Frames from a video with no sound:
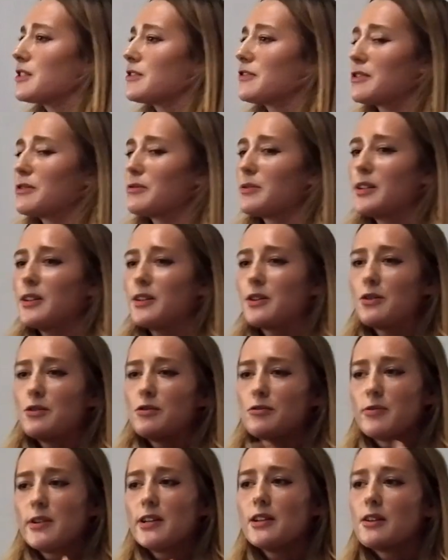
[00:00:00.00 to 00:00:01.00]
for really cool
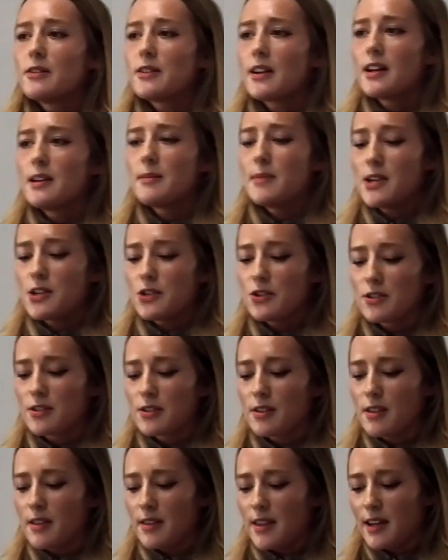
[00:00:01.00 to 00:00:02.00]
reload animations
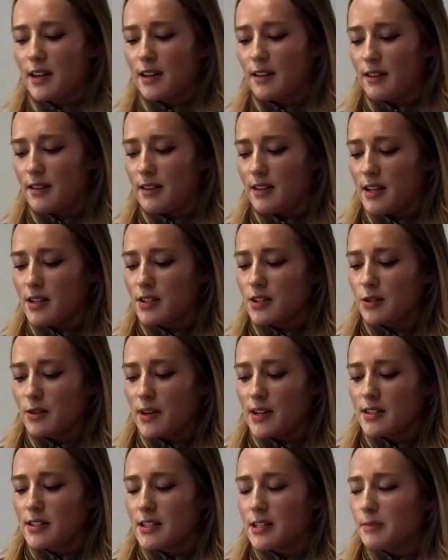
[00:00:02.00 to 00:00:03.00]
so that they can
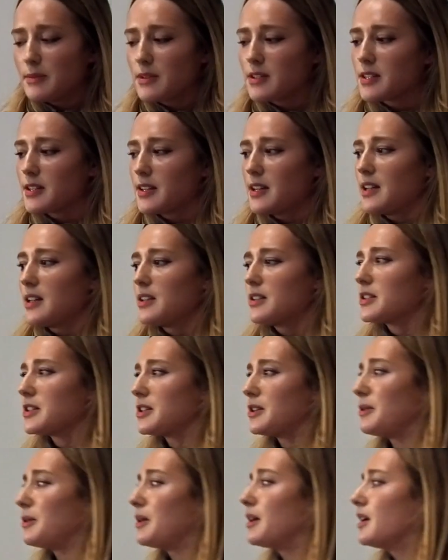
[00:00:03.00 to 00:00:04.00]
integrate seamlessly
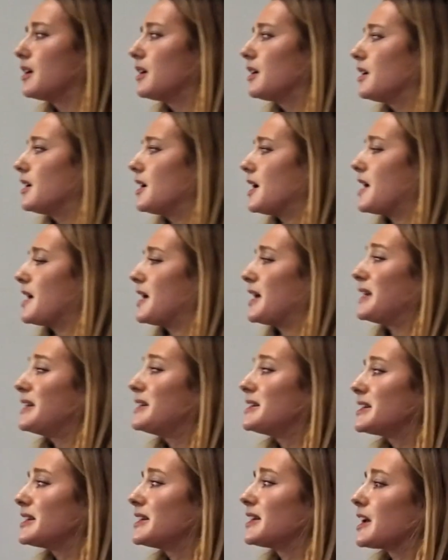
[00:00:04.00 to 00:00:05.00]
into
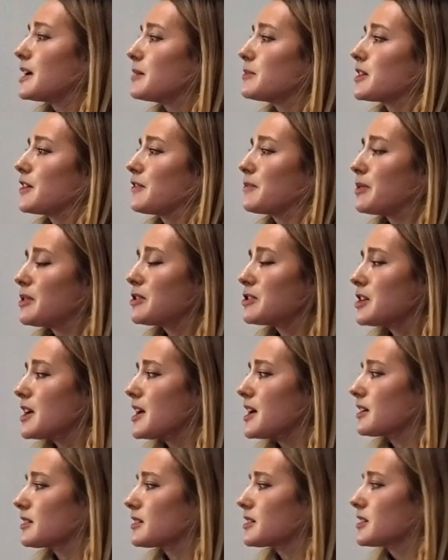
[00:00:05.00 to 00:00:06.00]
indie game dev
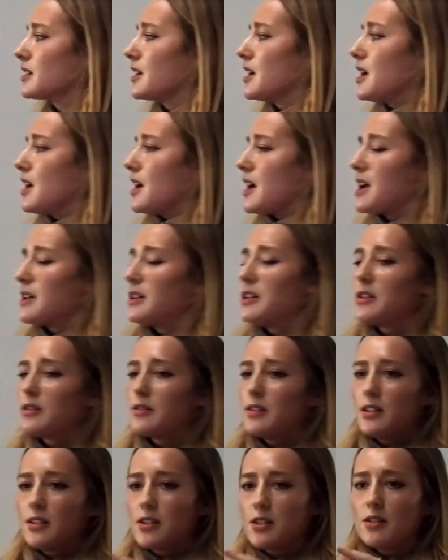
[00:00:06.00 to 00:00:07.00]
projects. You don't
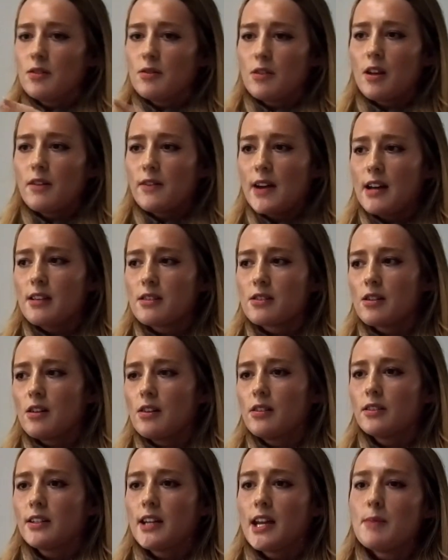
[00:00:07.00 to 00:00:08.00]
need to do a lot of
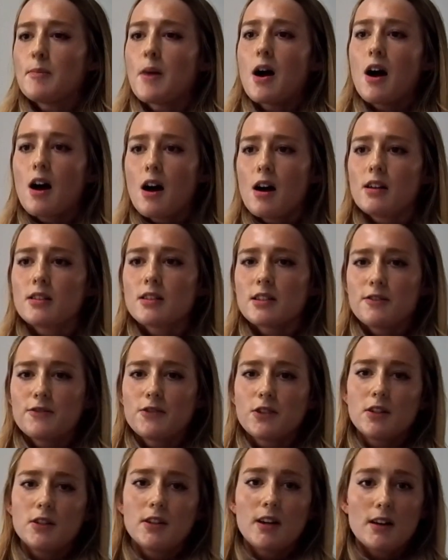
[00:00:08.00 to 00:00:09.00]
hands-on game art. If
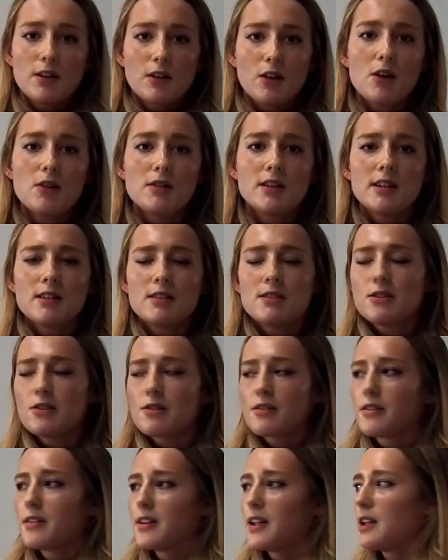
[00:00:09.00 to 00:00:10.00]
kind of coding is
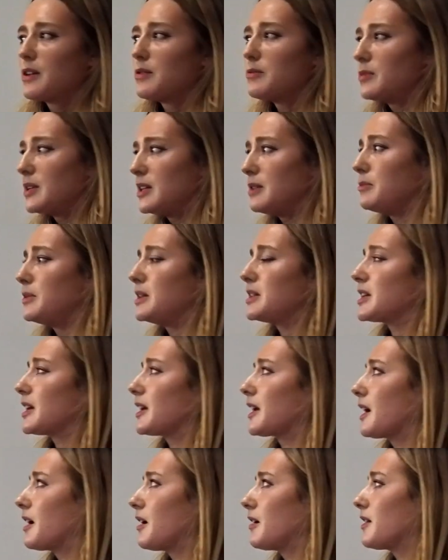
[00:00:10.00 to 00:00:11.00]
your thing, we
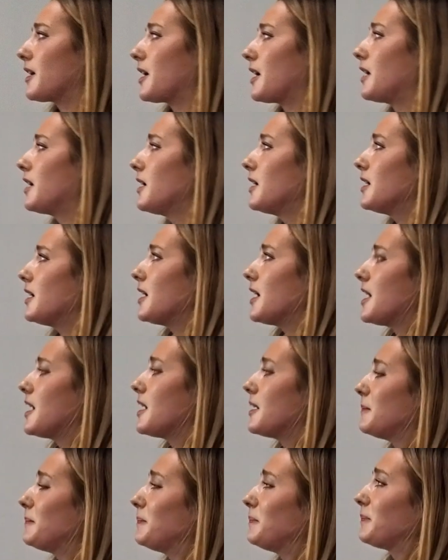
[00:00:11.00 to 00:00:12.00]
take care of that.
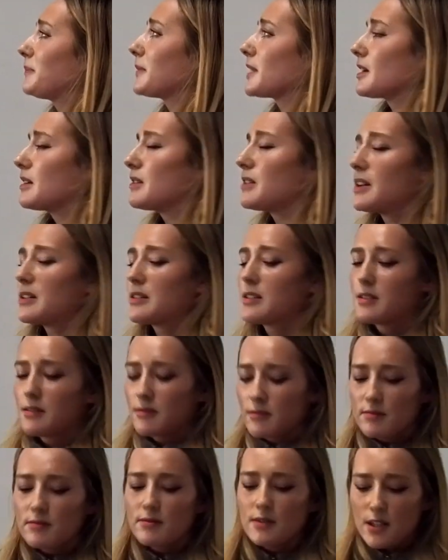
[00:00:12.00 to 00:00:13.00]
That's
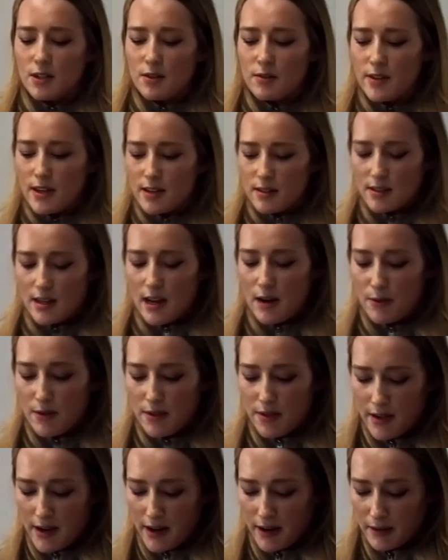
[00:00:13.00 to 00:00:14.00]
our
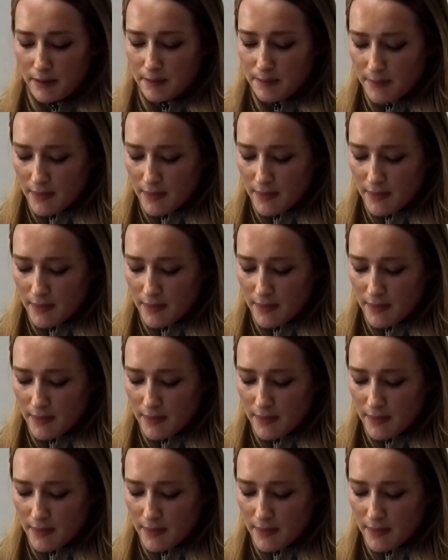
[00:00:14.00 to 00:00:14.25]
thing.